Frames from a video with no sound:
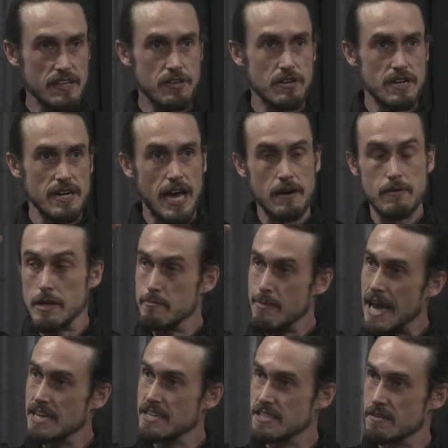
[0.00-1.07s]
you can
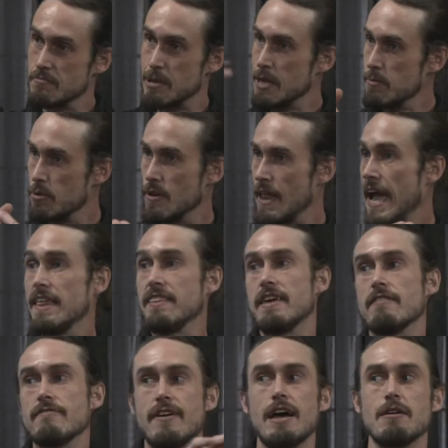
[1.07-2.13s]
imagine people and
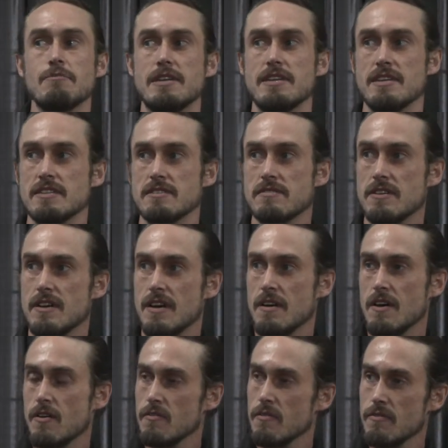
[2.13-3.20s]
their families
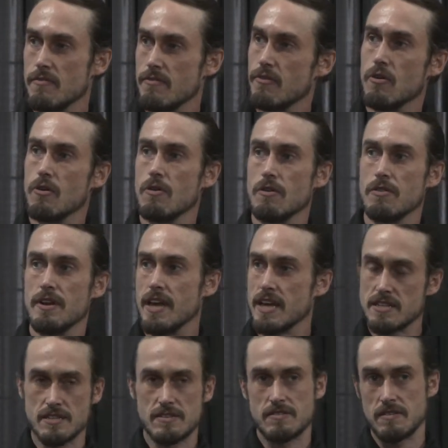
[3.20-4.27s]
for the
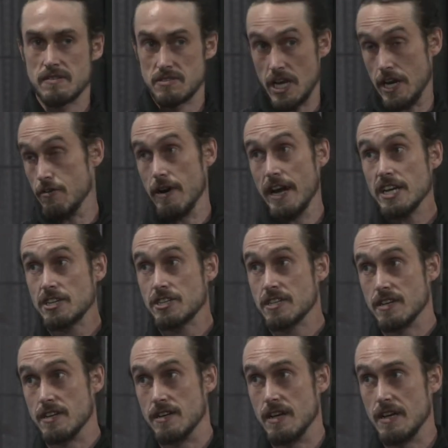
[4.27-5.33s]
next
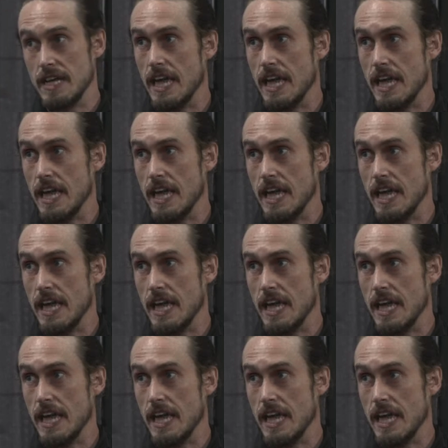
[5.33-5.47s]
generation.